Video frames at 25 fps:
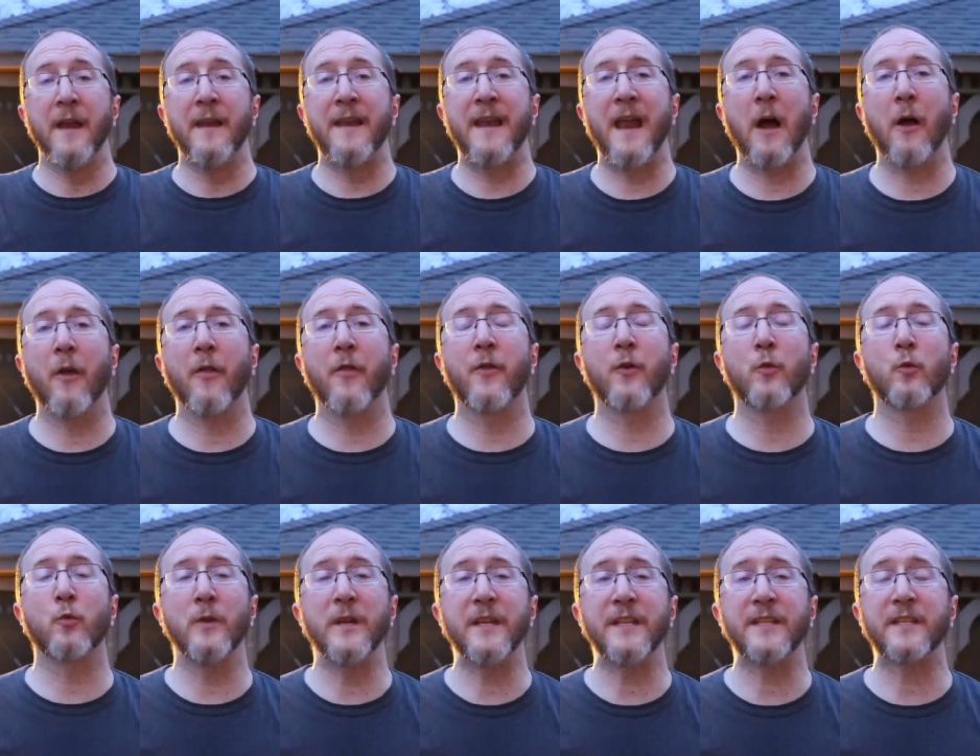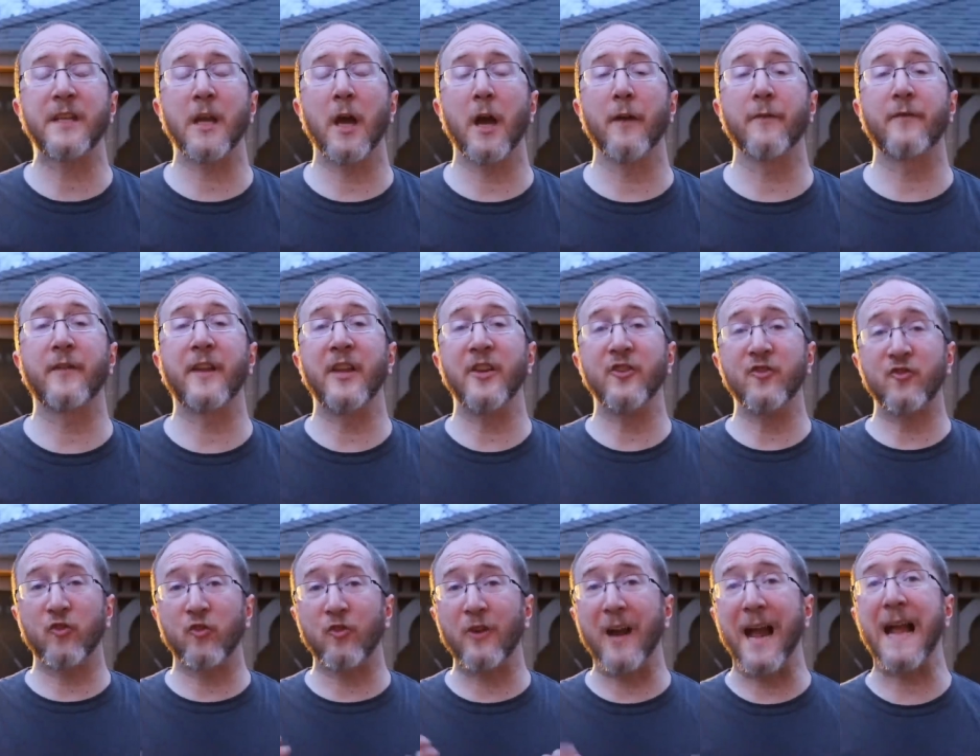Now, the risk of
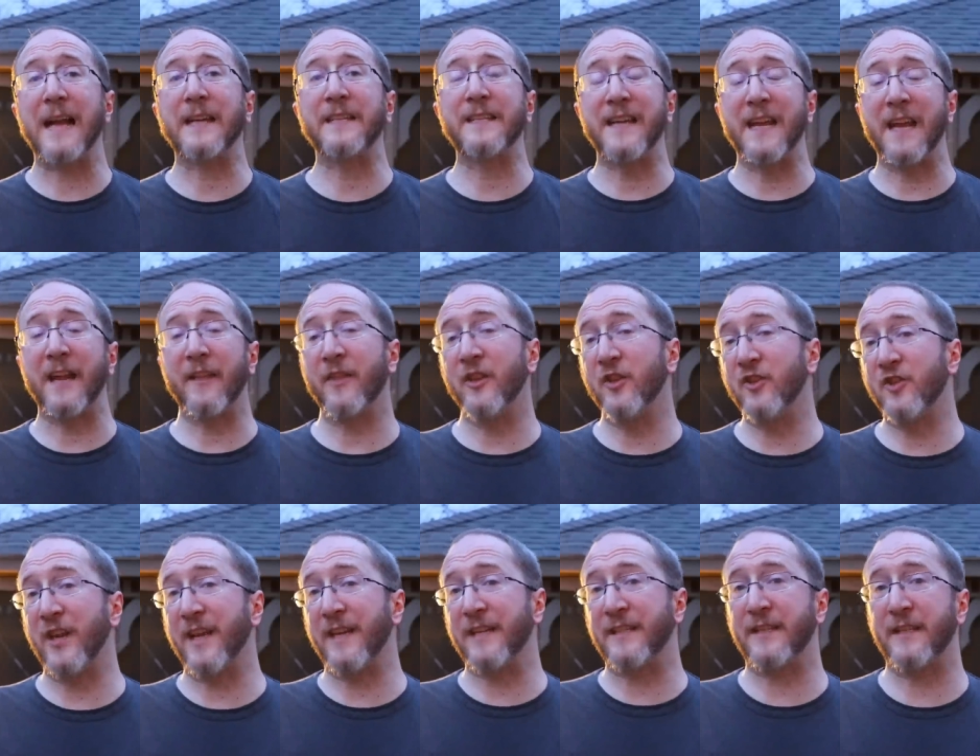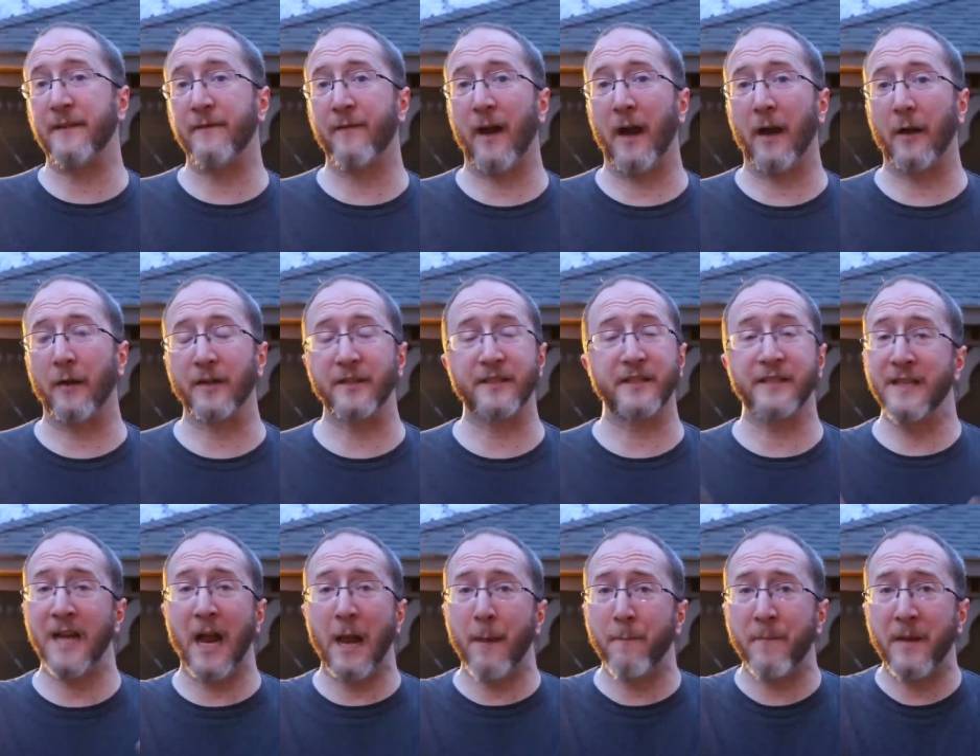contracting the JC virus,
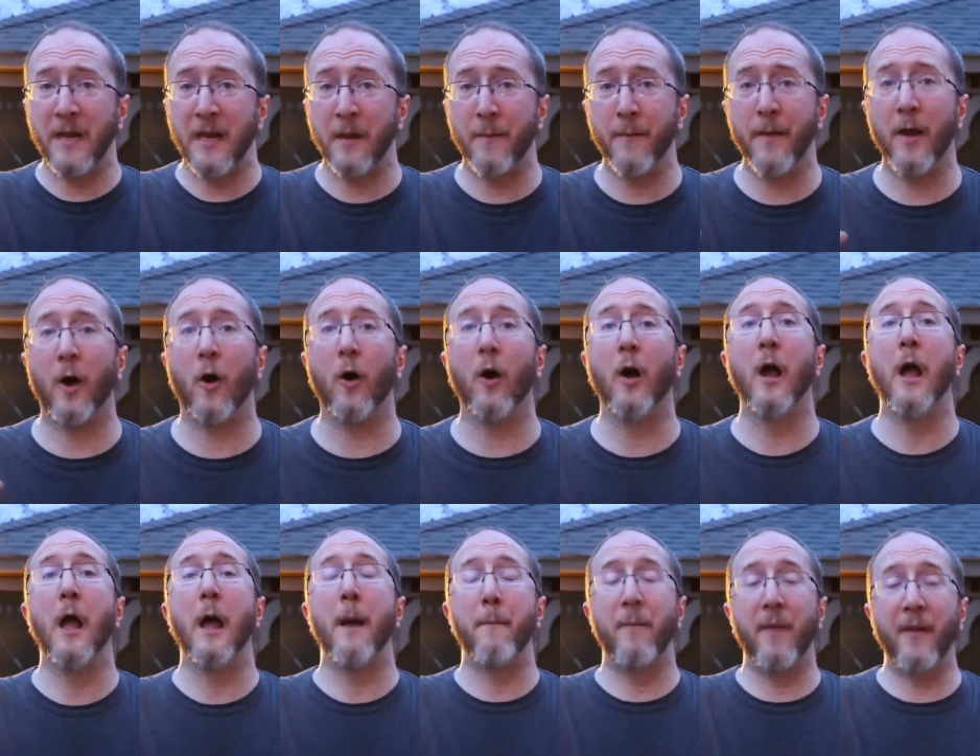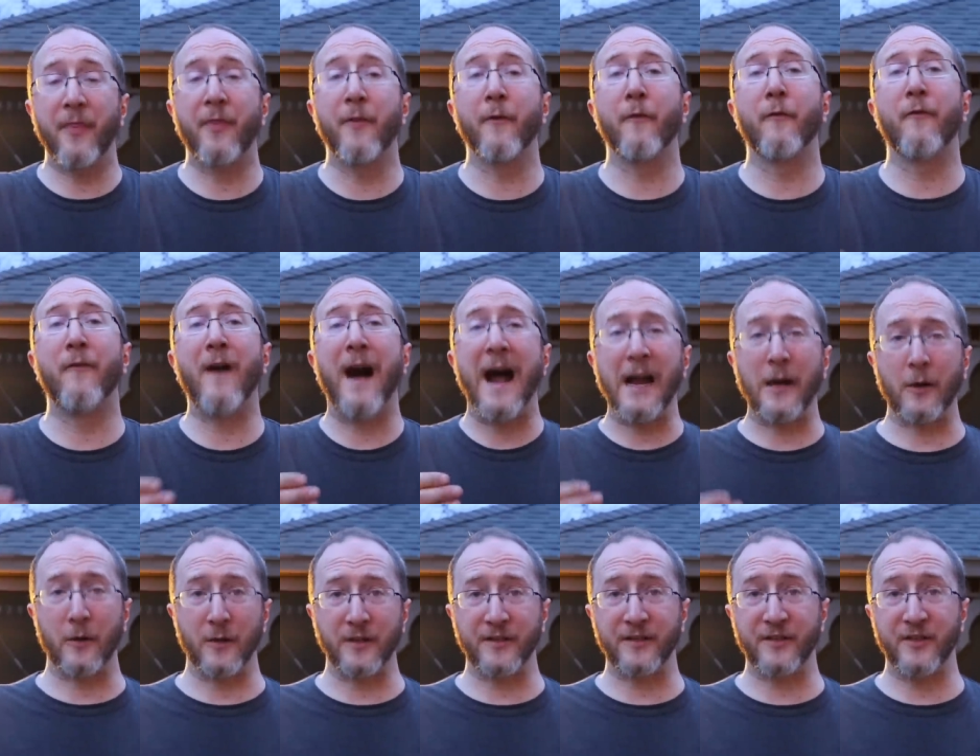not PML, but the
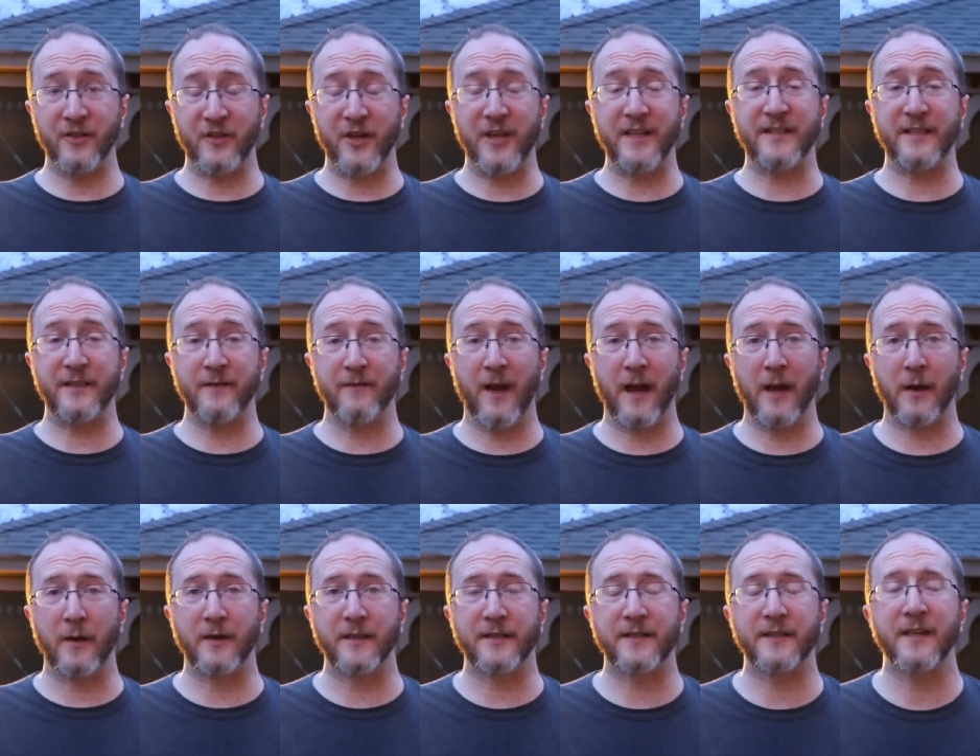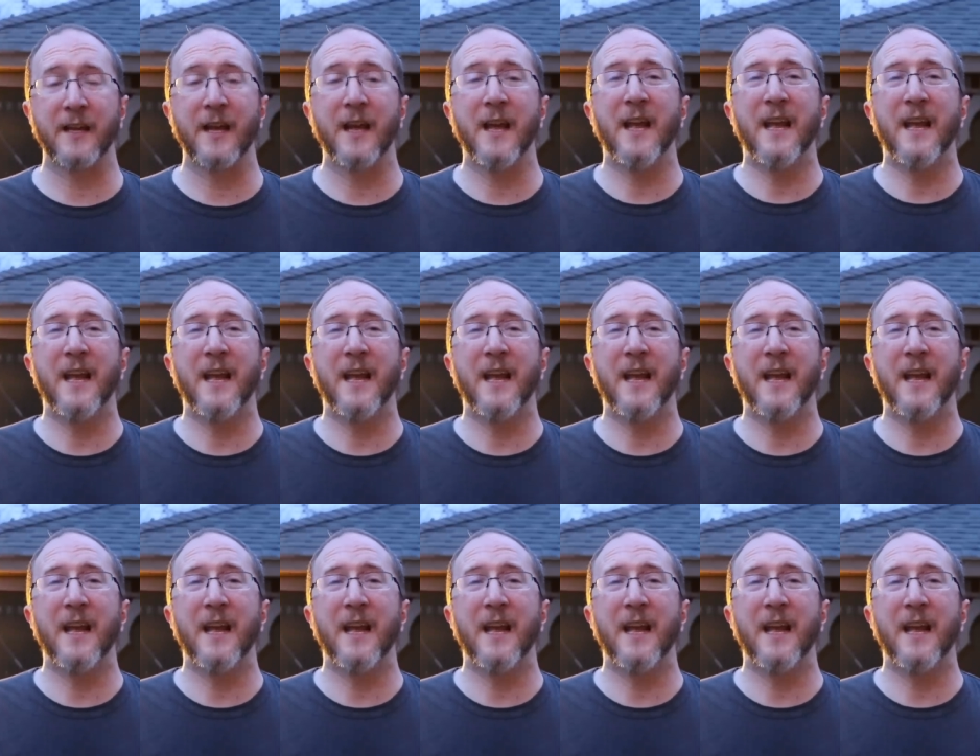virus, the JC virus,